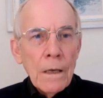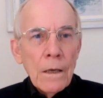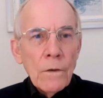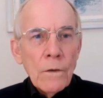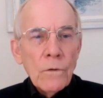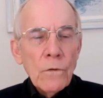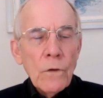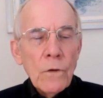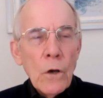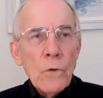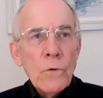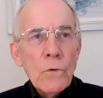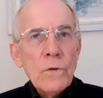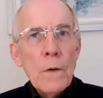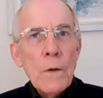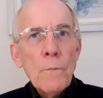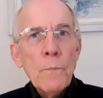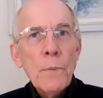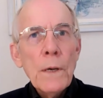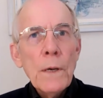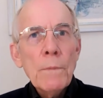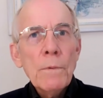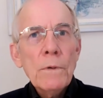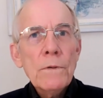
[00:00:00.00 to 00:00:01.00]
So some
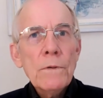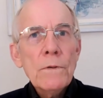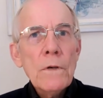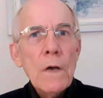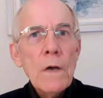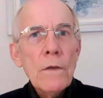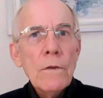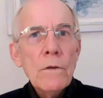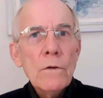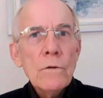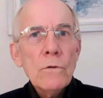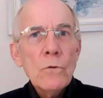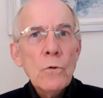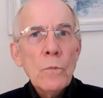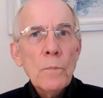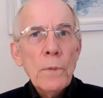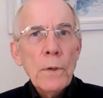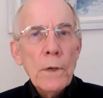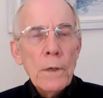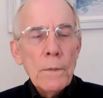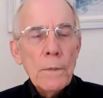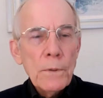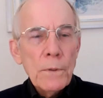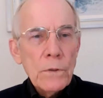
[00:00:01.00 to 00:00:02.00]
people say that your
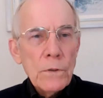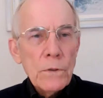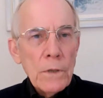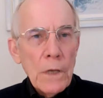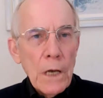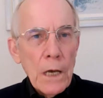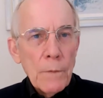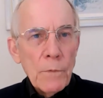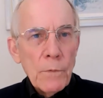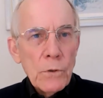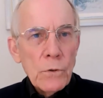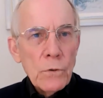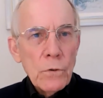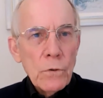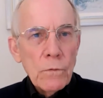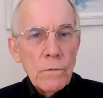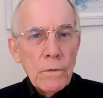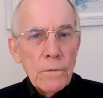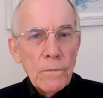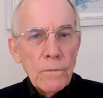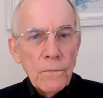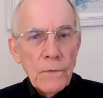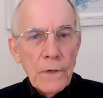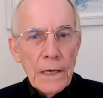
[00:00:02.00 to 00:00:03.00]
purpose statement should
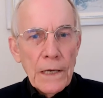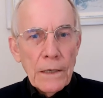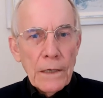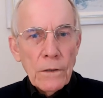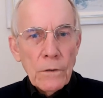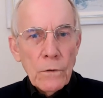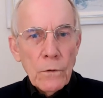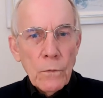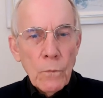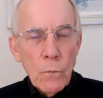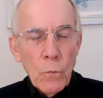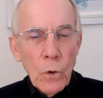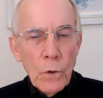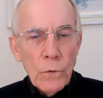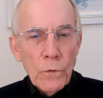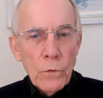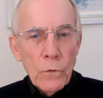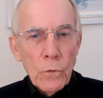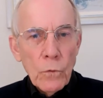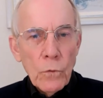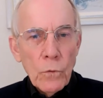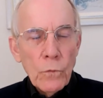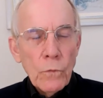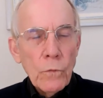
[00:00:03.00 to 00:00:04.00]
reflect what
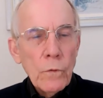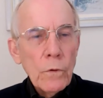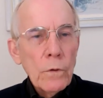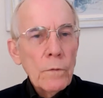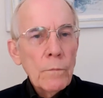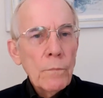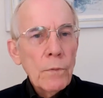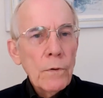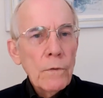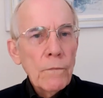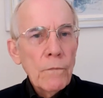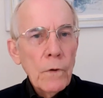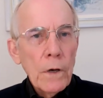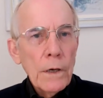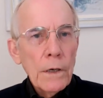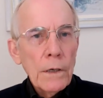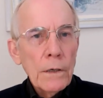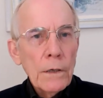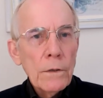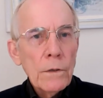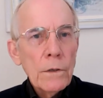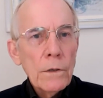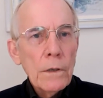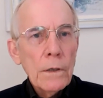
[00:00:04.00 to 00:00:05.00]
you're
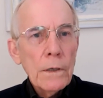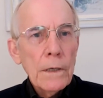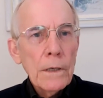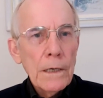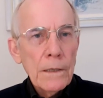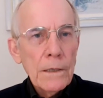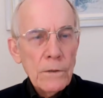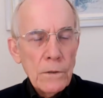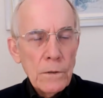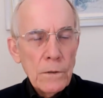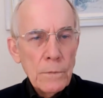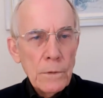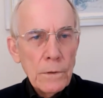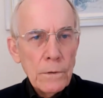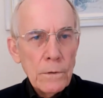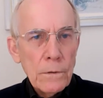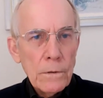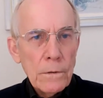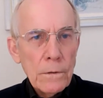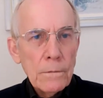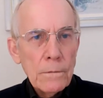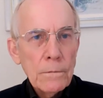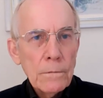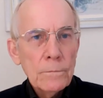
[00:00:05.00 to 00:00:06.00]
providing to your
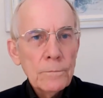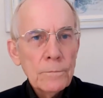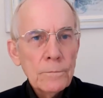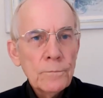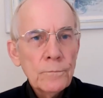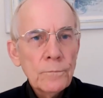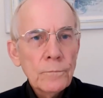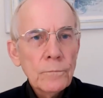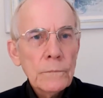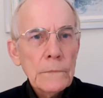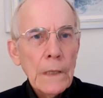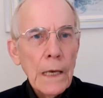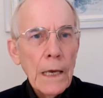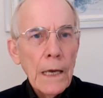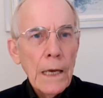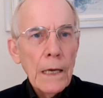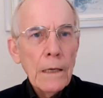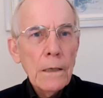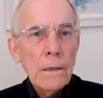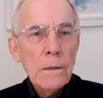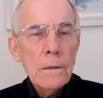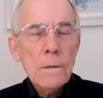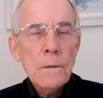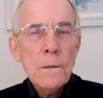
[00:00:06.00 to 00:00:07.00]
customers.
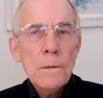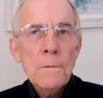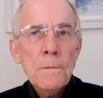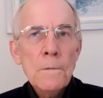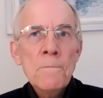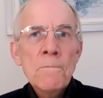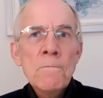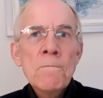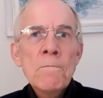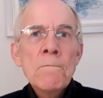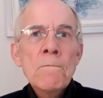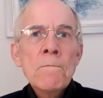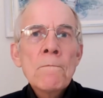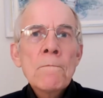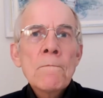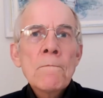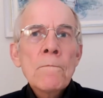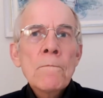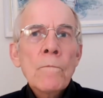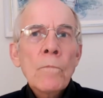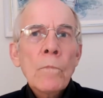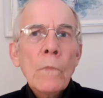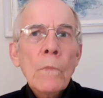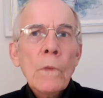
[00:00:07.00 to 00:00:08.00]
And
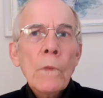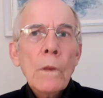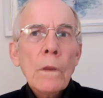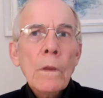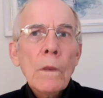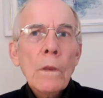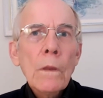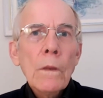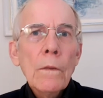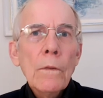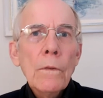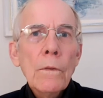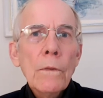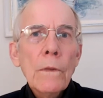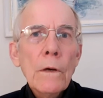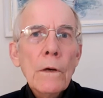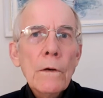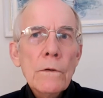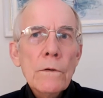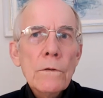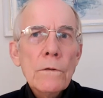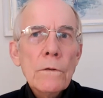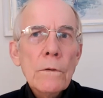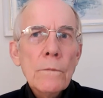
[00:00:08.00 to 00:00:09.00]
there
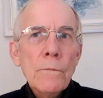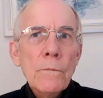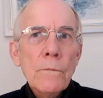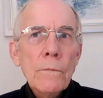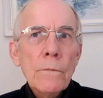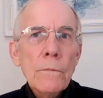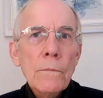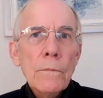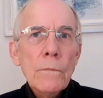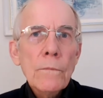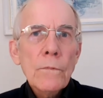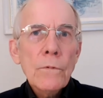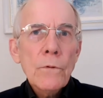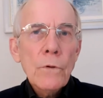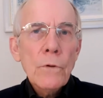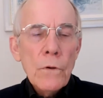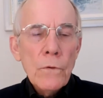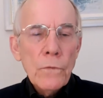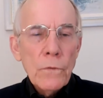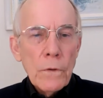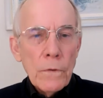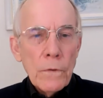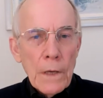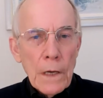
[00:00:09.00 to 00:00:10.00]
is some
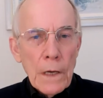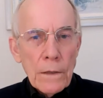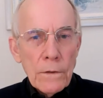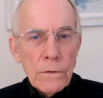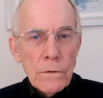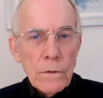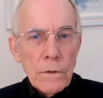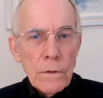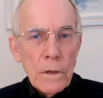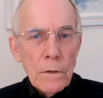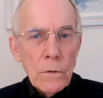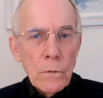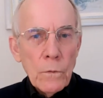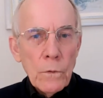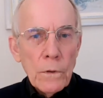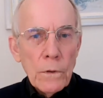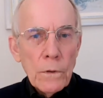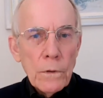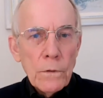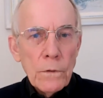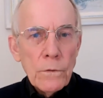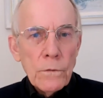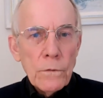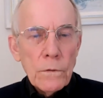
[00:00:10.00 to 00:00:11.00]
truth in that. So in other
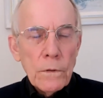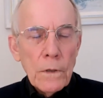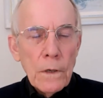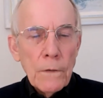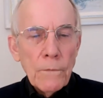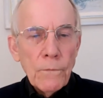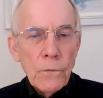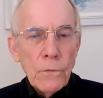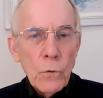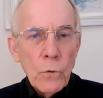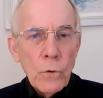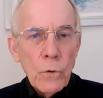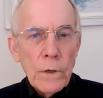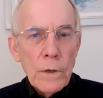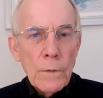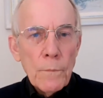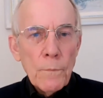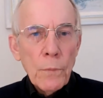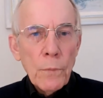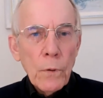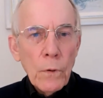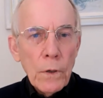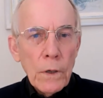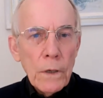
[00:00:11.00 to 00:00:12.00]
words, if you're an
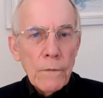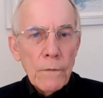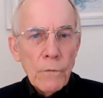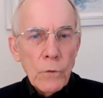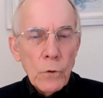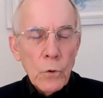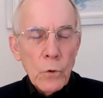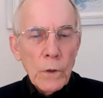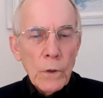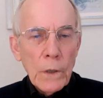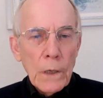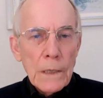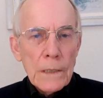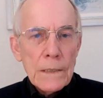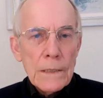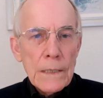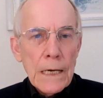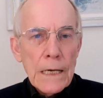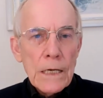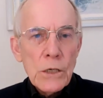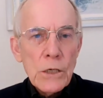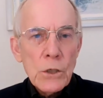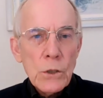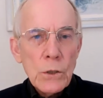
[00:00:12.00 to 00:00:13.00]
employee of an
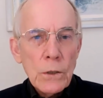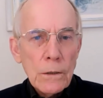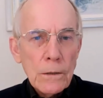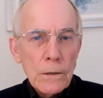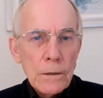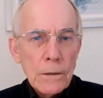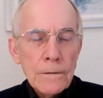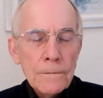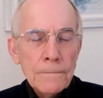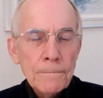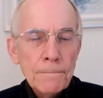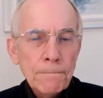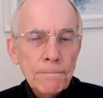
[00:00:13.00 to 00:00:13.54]
organization